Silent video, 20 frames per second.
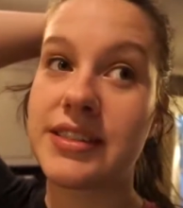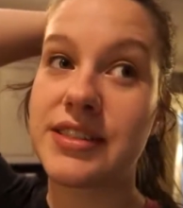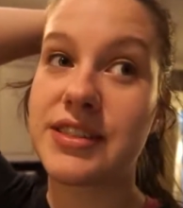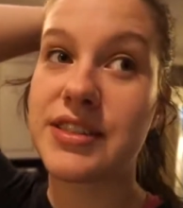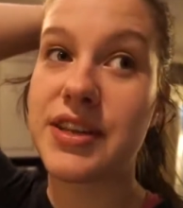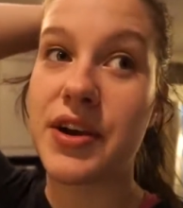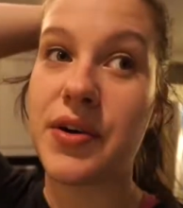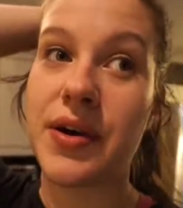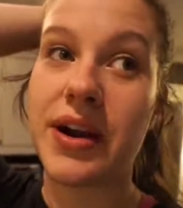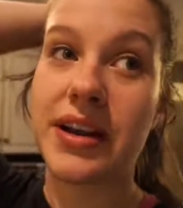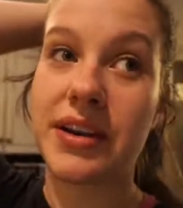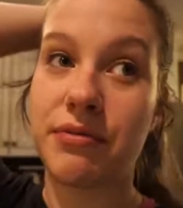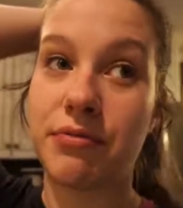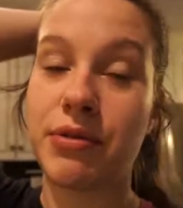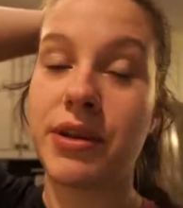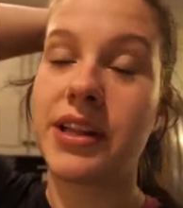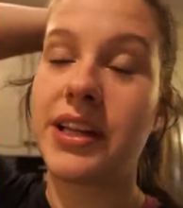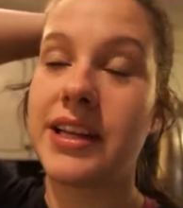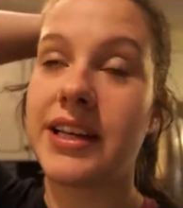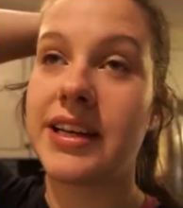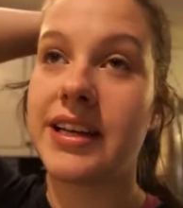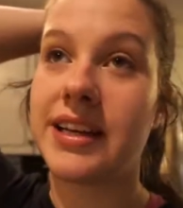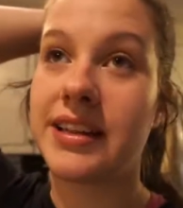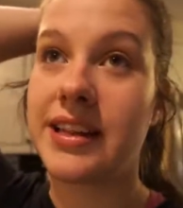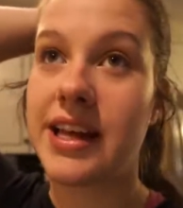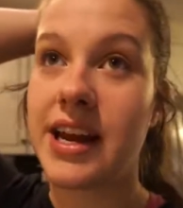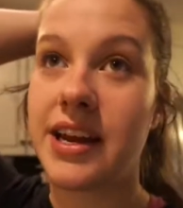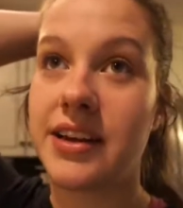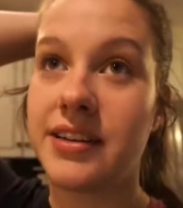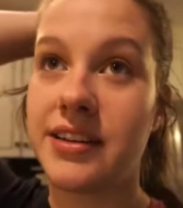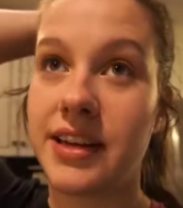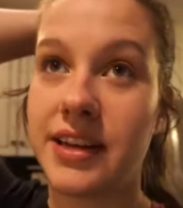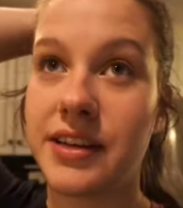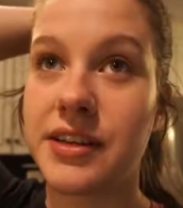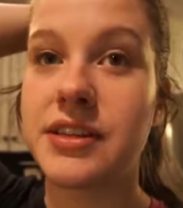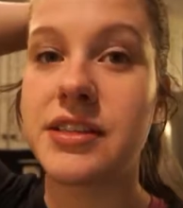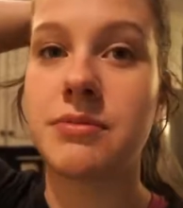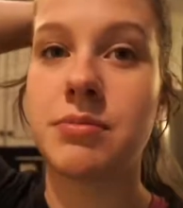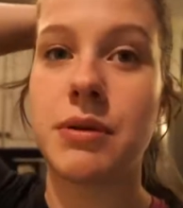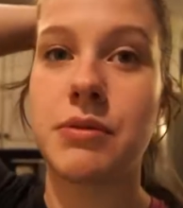so I really need to get that undone,
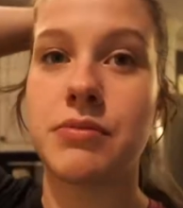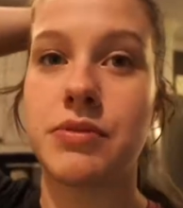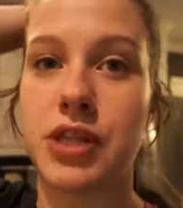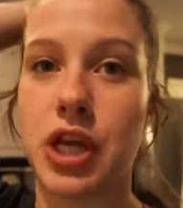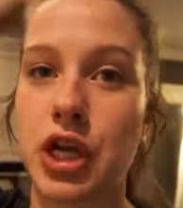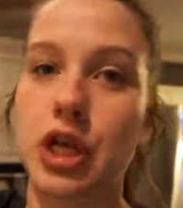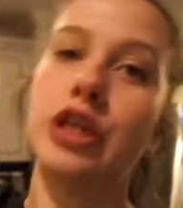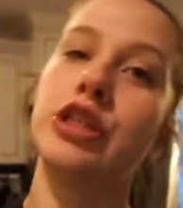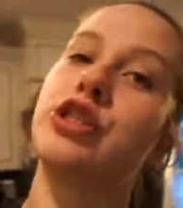because Ben was like,